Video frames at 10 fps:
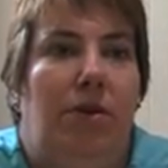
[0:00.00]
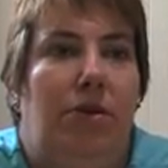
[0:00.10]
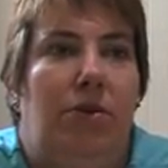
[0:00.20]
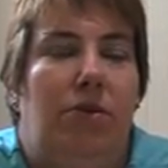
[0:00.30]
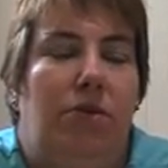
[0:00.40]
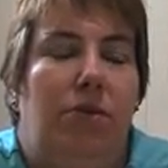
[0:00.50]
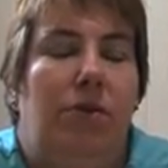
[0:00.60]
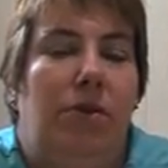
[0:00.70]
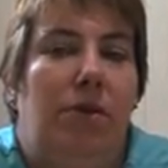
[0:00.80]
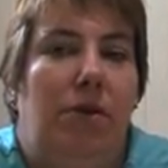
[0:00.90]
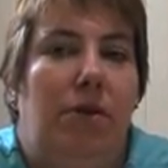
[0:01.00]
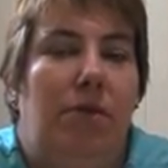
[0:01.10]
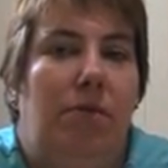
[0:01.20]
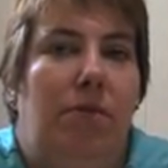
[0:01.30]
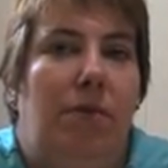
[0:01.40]
So
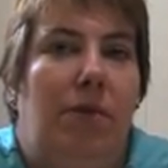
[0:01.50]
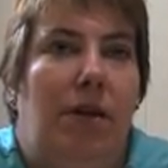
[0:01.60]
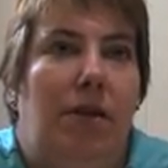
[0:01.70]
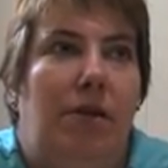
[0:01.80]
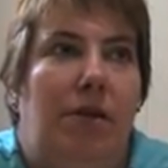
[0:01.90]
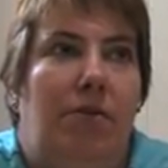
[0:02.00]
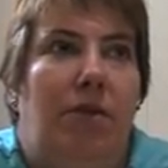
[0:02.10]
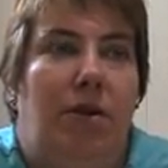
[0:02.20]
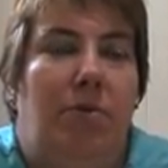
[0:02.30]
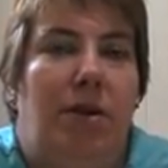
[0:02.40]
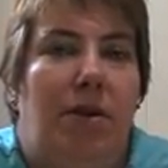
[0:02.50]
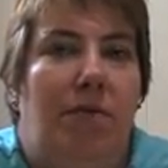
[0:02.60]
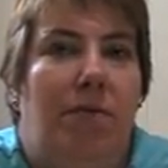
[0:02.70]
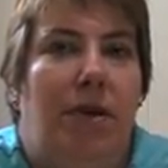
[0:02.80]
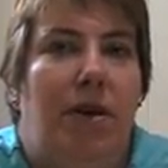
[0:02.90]
that's a difficult bit I
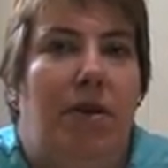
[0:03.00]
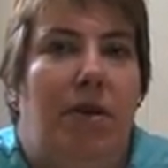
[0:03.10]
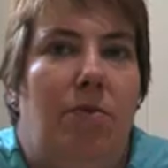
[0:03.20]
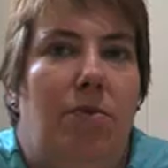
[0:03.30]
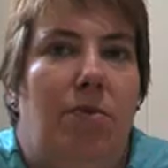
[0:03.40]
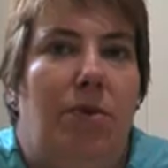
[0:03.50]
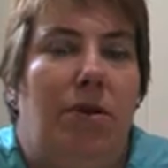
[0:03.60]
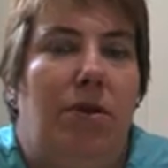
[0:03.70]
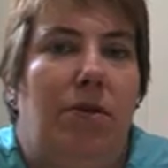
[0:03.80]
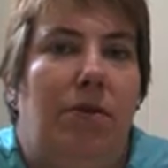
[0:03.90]
find at the moment.